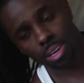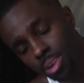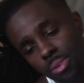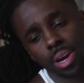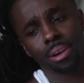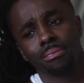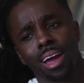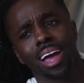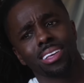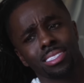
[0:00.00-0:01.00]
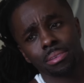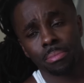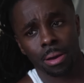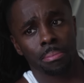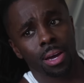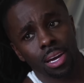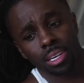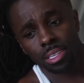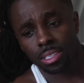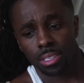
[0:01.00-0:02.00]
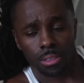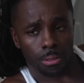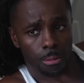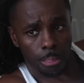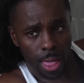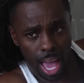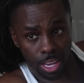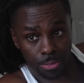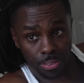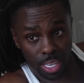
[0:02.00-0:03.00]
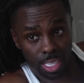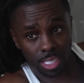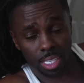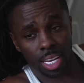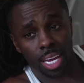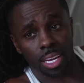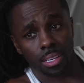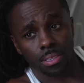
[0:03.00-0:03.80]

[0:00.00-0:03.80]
Grand rising, mama. How you feeling today?